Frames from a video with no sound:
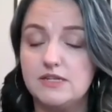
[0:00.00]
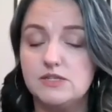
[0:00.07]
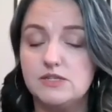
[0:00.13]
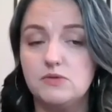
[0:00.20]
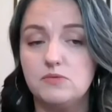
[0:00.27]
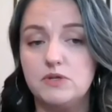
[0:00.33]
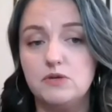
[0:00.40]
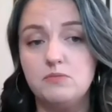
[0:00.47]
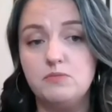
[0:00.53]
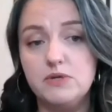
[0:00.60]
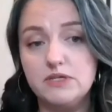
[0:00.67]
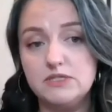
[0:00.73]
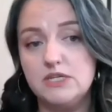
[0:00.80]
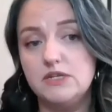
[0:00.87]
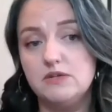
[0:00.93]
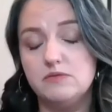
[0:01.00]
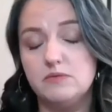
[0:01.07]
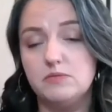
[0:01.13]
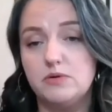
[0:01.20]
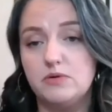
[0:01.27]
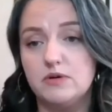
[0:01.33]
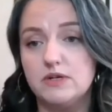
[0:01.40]
So when you're building your
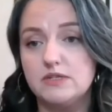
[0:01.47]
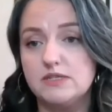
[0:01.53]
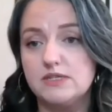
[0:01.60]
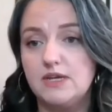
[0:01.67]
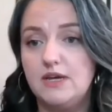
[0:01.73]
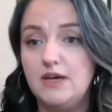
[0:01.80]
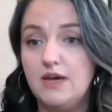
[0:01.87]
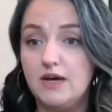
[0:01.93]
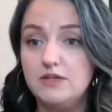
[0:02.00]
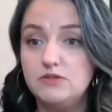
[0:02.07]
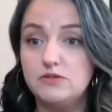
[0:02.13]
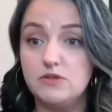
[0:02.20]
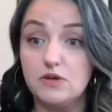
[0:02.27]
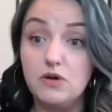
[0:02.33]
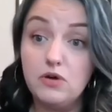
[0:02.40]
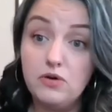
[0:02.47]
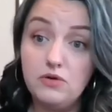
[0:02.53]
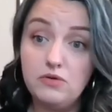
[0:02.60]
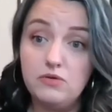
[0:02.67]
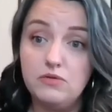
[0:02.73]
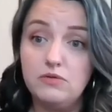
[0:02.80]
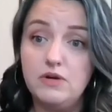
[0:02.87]
reports under the
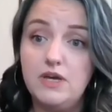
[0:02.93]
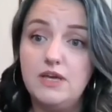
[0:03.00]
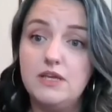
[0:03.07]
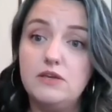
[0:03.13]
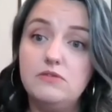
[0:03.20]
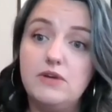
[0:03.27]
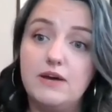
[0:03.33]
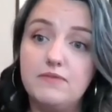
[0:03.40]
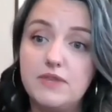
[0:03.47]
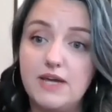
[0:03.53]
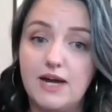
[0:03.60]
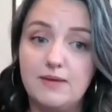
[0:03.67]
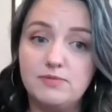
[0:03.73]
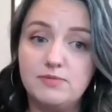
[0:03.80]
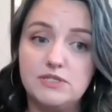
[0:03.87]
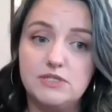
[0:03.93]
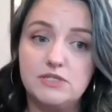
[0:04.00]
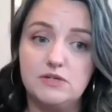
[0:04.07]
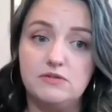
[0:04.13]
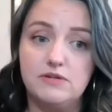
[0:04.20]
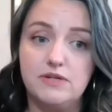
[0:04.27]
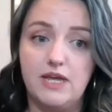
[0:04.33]
who, you have the option to
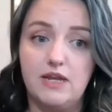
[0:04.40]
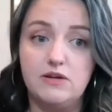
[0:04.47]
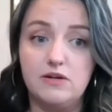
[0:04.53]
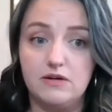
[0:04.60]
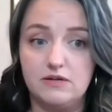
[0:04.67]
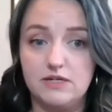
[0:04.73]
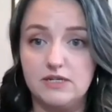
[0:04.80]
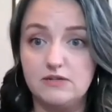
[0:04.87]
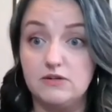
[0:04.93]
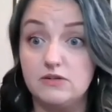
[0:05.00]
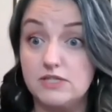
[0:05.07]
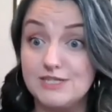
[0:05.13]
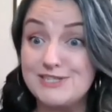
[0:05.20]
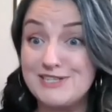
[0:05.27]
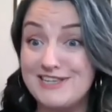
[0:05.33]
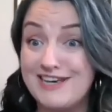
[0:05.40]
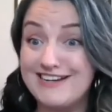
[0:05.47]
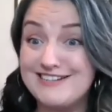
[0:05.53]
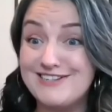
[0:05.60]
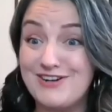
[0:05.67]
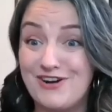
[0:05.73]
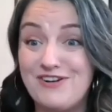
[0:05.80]
create current or to
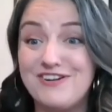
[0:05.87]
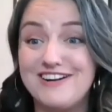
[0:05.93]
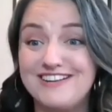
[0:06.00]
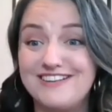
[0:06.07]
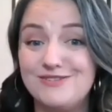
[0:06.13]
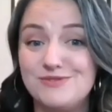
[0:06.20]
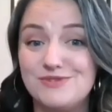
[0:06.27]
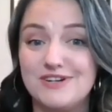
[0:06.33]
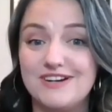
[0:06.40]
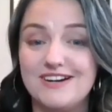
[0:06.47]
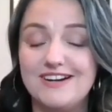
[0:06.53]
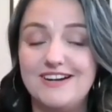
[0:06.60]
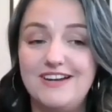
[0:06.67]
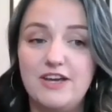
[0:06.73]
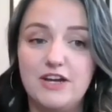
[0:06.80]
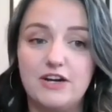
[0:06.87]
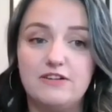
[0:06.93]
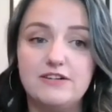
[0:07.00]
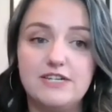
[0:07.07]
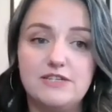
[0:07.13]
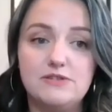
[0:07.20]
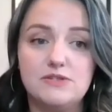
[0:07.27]
select current user.
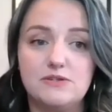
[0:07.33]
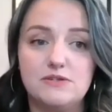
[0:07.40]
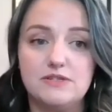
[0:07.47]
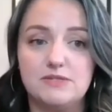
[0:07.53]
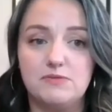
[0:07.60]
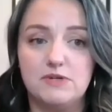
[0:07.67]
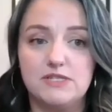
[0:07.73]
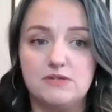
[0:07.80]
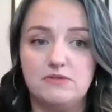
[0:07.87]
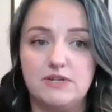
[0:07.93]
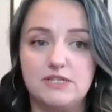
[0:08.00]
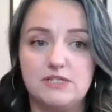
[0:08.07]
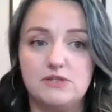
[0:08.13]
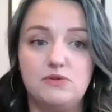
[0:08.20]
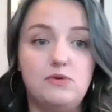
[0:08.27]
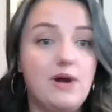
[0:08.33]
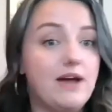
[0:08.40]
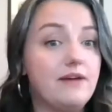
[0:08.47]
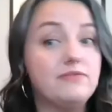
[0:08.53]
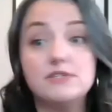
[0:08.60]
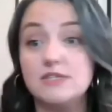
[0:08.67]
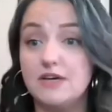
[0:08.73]
Current user is what's going to
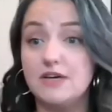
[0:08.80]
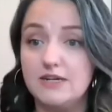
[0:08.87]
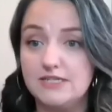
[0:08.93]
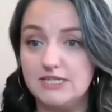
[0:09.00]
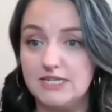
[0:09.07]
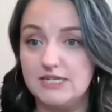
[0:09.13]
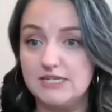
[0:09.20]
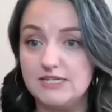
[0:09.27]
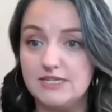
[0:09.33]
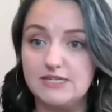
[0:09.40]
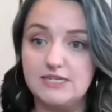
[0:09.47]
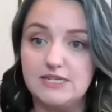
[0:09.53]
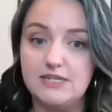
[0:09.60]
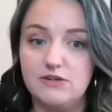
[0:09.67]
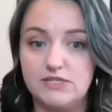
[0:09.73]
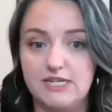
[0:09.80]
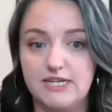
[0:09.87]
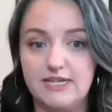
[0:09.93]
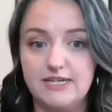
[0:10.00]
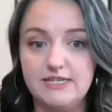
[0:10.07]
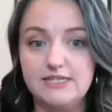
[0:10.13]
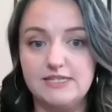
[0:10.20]
whoever's logged in is going to see their
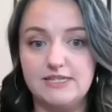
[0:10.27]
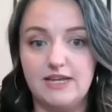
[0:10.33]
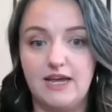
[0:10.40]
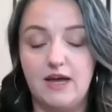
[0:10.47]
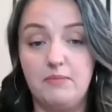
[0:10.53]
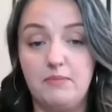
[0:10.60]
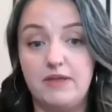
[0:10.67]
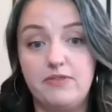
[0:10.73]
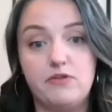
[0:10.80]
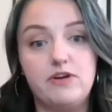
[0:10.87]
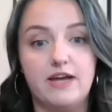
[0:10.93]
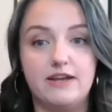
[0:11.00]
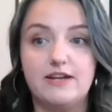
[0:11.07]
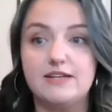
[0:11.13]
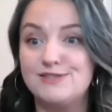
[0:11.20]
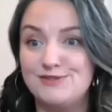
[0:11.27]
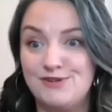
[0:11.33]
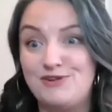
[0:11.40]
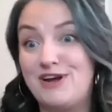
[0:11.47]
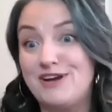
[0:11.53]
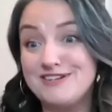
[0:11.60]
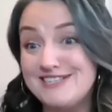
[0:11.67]
tickets um, and they're not they're
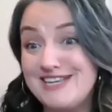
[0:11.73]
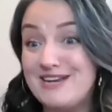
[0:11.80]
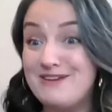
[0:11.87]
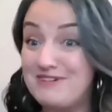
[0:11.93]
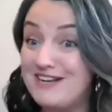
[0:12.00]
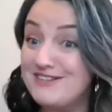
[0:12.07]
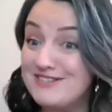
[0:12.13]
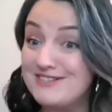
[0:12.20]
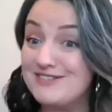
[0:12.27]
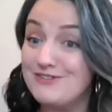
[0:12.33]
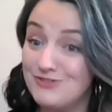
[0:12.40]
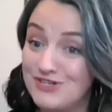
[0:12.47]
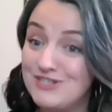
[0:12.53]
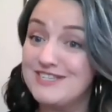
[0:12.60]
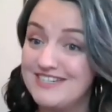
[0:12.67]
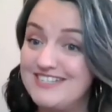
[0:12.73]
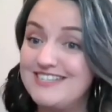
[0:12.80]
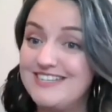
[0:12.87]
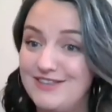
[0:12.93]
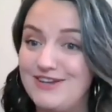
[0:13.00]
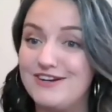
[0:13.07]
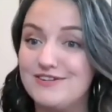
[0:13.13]
not going to see anyone else's. They're just going to see
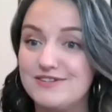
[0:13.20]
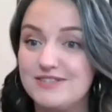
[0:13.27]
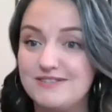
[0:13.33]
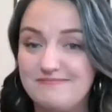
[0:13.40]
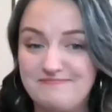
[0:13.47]
theirs.